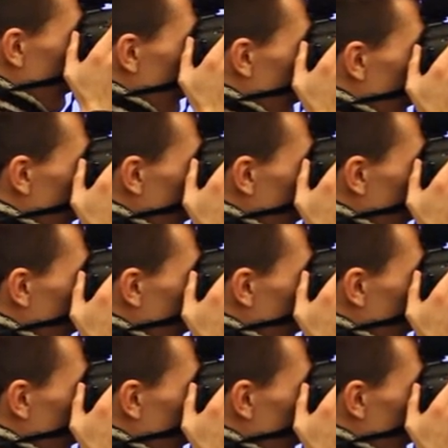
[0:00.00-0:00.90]
the system
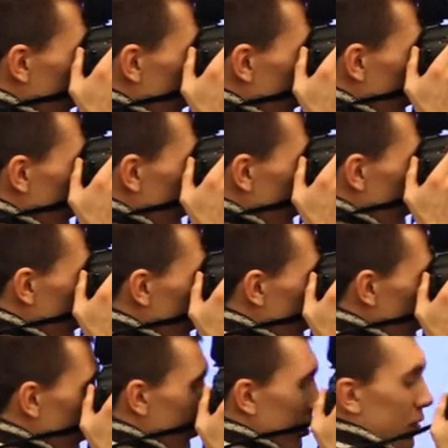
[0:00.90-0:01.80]
who are controlling
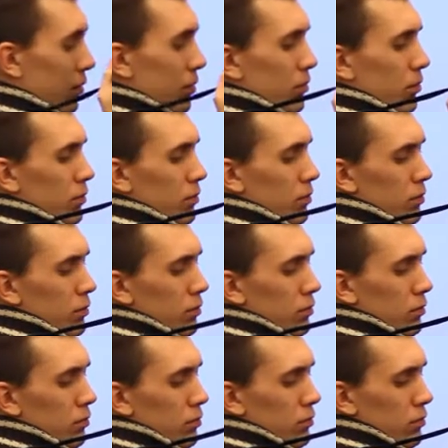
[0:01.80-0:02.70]
this. It
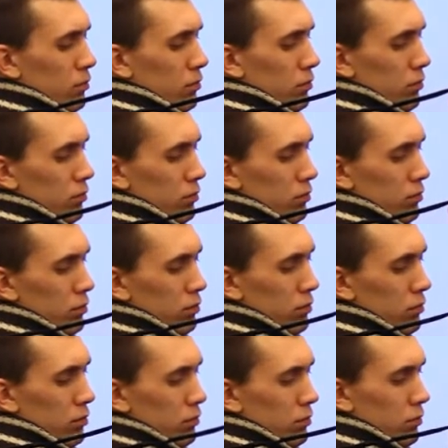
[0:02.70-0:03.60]
uh, has to be
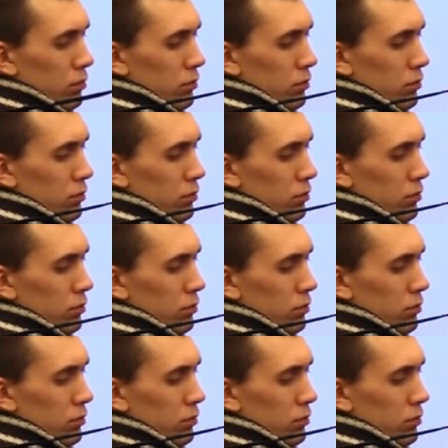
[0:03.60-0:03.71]
as few